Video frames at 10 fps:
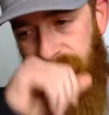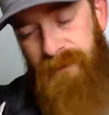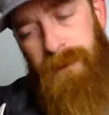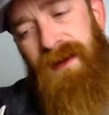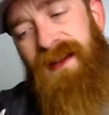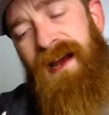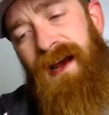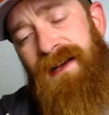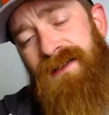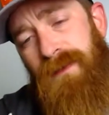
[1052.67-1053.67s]
if I'm going to
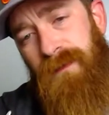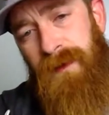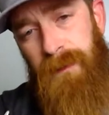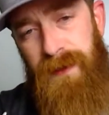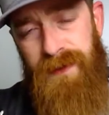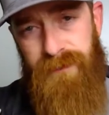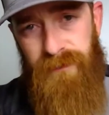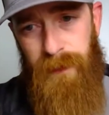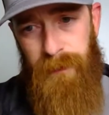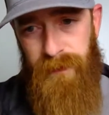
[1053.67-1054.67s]
cast or if I'm going to pitch
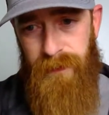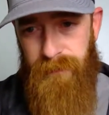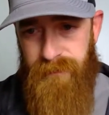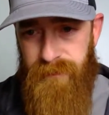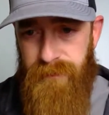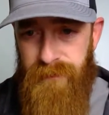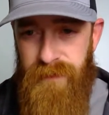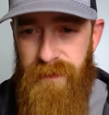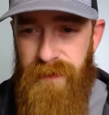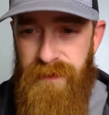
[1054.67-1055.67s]
and flip with it.
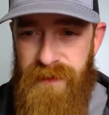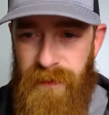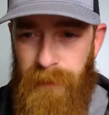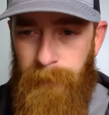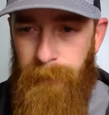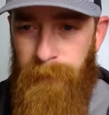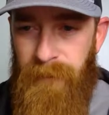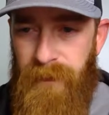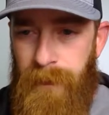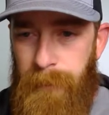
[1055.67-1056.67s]
So
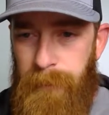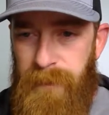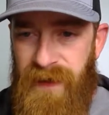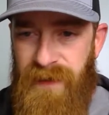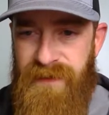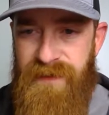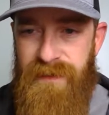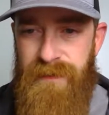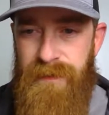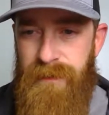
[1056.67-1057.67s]
big
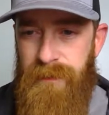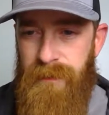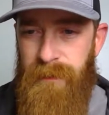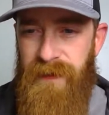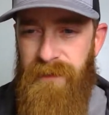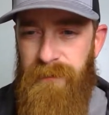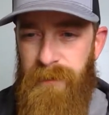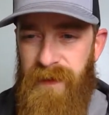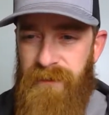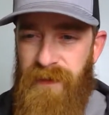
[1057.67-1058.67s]

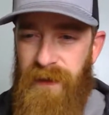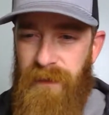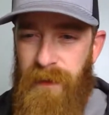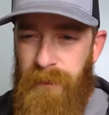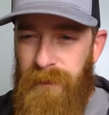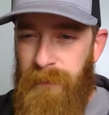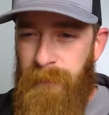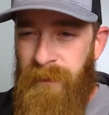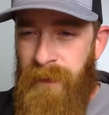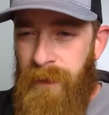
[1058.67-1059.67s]
fan of that reel.